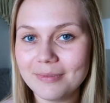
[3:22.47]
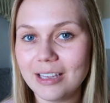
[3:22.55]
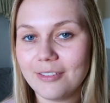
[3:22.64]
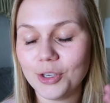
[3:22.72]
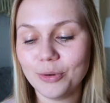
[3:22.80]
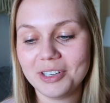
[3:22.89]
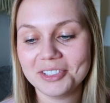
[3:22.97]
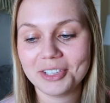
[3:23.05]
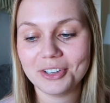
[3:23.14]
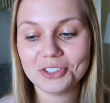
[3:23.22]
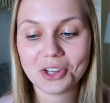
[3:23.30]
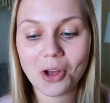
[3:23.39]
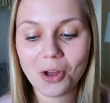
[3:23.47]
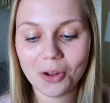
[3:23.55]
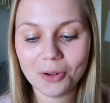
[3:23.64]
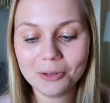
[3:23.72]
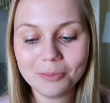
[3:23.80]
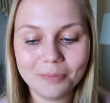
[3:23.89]
if you would consider
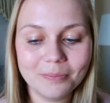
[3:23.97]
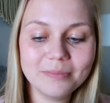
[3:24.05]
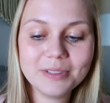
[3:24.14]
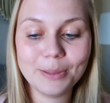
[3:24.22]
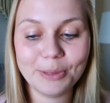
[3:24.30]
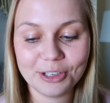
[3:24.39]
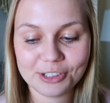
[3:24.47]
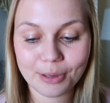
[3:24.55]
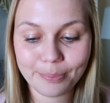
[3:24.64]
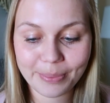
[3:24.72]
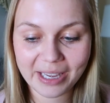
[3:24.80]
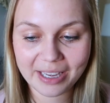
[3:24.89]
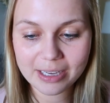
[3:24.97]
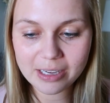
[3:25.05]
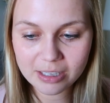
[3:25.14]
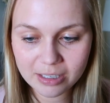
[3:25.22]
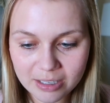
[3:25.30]
tall similar to big.